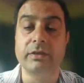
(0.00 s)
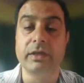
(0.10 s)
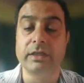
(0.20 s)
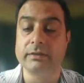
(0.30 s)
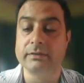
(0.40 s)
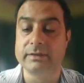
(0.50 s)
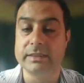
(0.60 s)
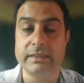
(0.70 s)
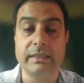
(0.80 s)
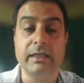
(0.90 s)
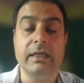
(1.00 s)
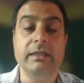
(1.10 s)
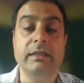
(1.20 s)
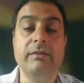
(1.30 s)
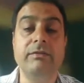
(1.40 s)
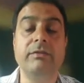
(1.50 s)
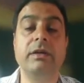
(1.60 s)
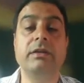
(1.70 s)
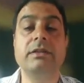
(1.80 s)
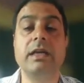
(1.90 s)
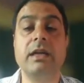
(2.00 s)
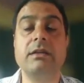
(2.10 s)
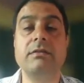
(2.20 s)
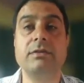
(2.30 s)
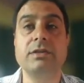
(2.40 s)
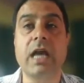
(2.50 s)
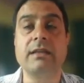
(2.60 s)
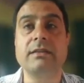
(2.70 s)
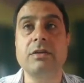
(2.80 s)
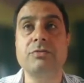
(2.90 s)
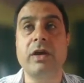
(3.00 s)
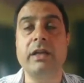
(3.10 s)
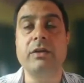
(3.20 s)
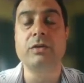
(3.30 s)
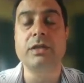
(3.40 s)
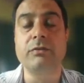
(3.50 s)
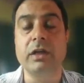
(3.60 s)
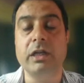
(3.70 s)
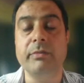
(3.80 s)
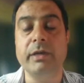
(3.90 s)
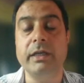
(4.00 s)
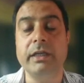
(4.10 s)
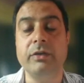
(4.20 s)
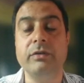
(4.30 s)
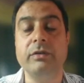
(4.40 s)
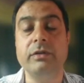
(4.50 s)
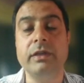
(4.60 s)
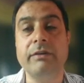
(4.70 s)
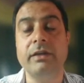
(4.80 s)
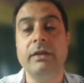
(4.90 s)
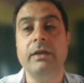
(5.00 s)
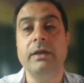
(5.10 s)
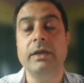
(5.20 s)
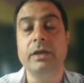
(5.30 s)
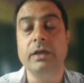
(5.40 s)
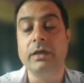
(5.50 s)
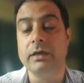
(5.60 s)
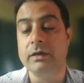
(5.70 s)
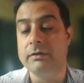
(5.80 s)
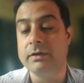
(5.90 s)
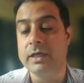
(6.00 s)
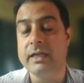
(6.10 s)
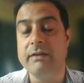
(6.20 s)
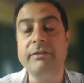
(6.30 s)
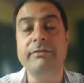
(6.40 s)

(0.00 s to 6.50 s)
you can see that. Then there are chances of soil erosion vulnerability. You can never